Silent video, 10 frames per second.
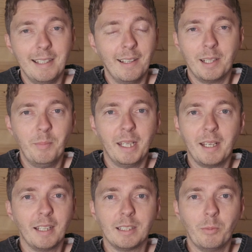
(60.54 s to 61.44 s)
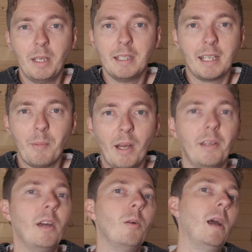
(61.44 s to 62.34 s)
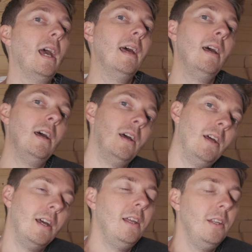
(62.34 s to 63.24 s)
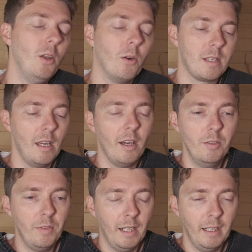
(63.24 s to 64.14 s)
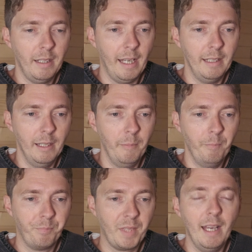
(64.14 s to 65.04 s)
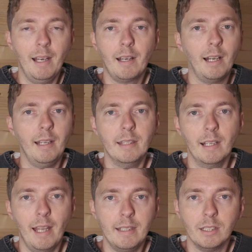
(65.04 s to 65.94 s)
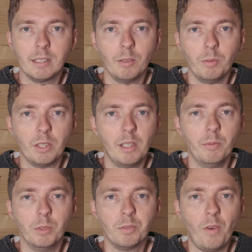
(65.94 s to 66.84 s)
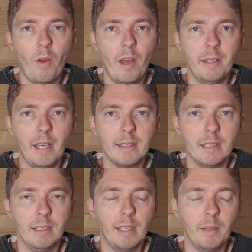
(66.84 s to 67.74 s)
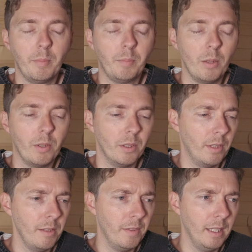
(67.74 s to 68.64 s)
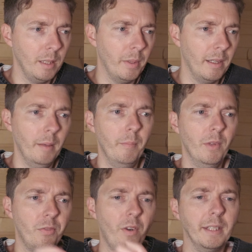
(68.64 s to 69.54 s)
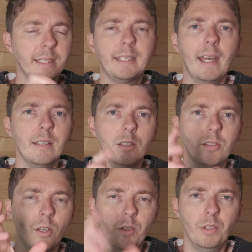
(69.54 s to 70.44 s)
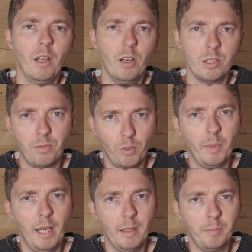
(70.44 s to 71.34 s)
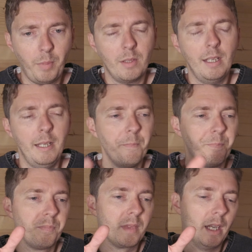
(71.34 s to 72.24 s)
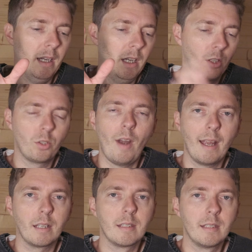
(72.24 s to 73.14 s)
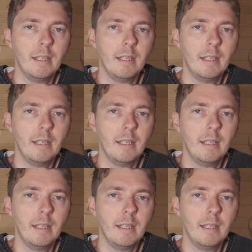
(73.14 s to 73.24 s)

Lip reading: like a big gust of wind came out of nowhere, knocked it over, and yeah, luckily the lens that was on it was fine. That didn't get broken or anything, but the front standard on the large format body cracked.